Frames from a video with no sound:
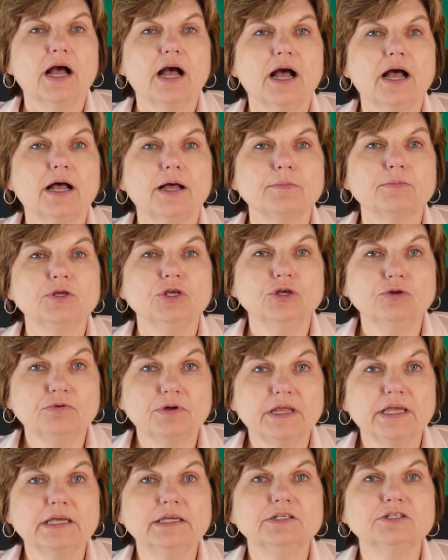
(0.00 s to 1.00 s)
um, you
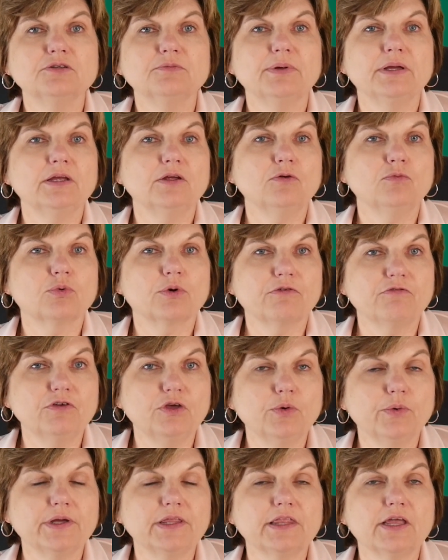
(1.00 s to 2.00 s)
need to be
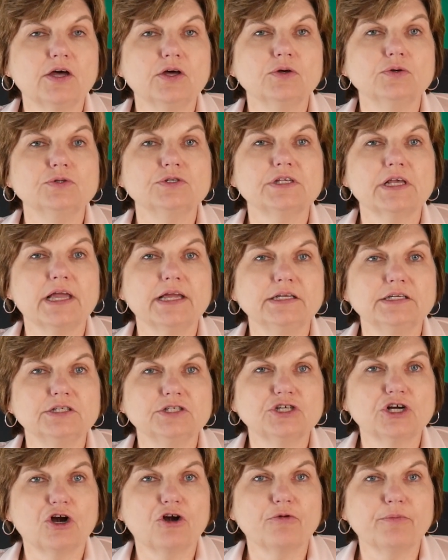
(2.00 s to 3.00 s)
reviewing those and
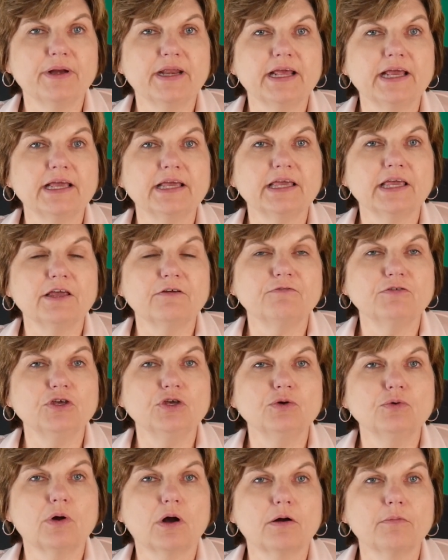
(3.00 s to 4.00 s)
determining if
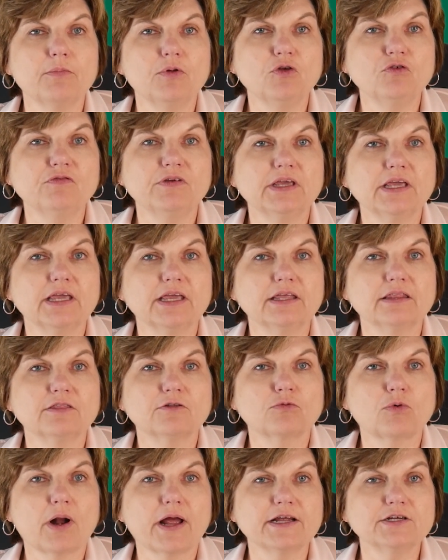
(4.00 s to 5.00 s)
you are moving in
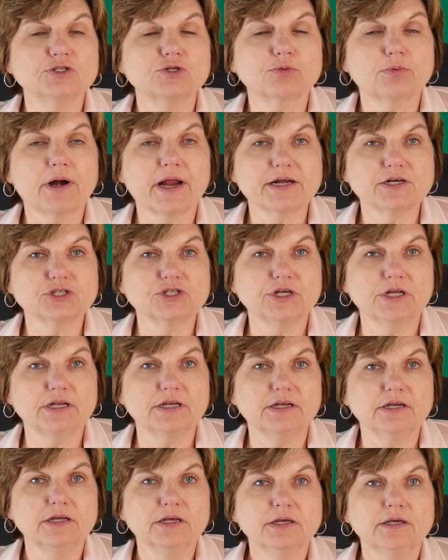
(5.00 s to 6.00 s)
the right
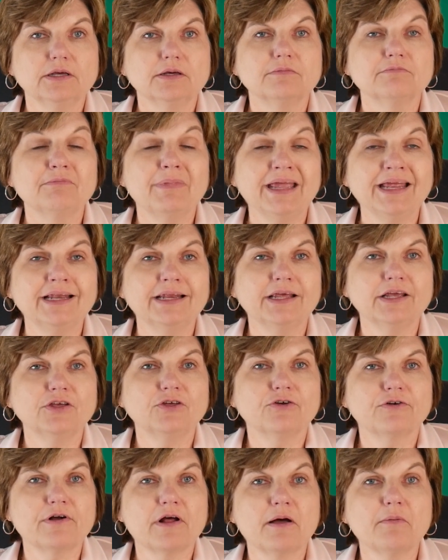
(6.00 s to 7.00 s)
direction, meaning
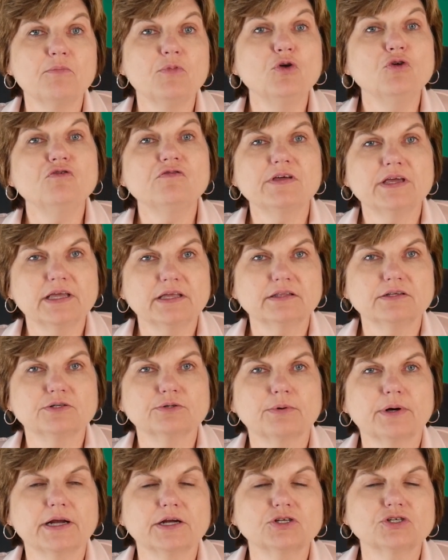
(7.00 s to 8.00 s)
you're not moving in the
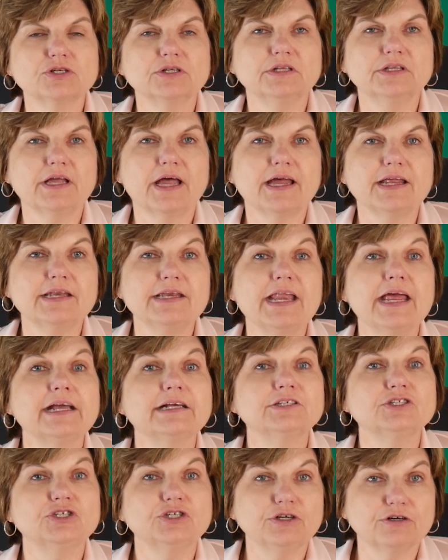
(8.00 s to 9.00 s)
direction that
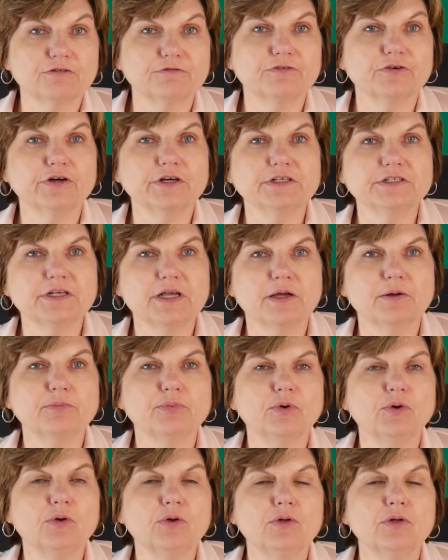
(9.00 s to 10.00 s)
next year, for
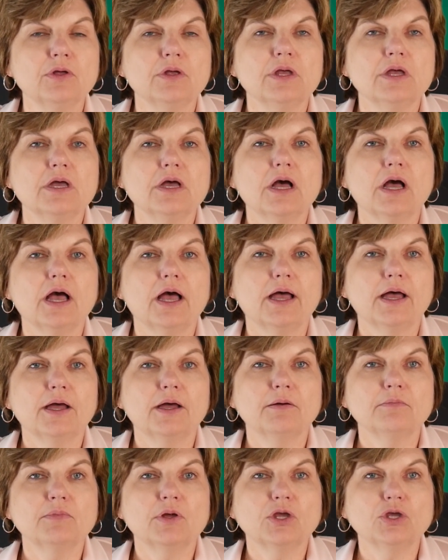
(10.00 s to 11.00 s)
example,
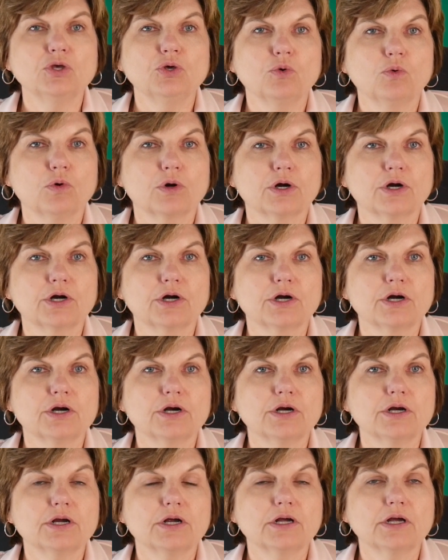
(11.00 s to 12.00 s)
um,
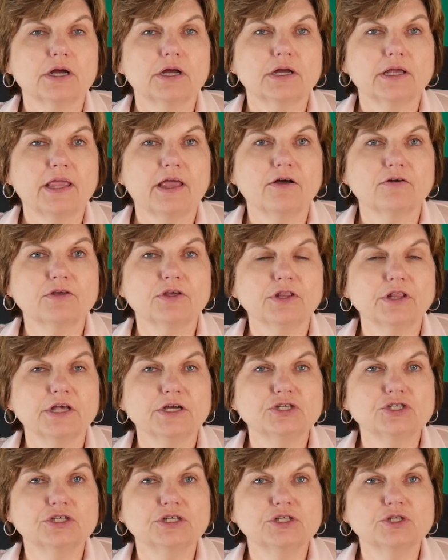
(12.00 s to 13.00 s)
your uh,
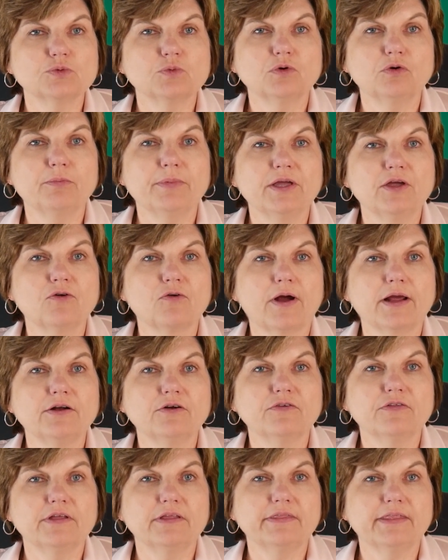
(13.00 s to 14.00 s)
calculations will be
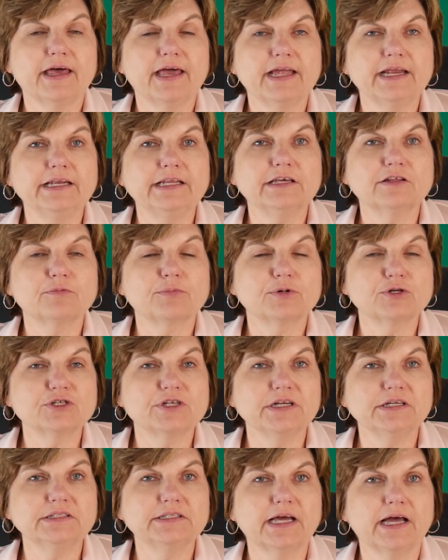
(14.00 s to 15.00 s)
greater than the 80th
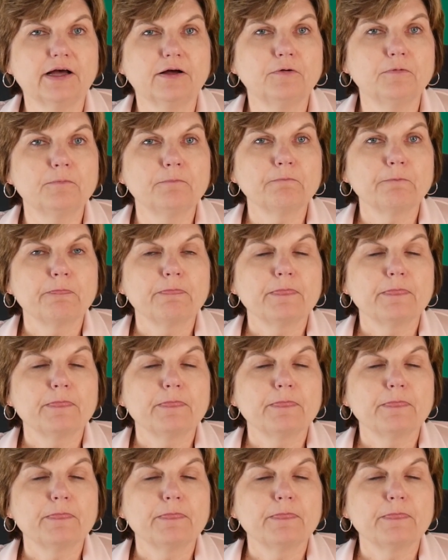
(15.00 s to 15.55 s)
percentile.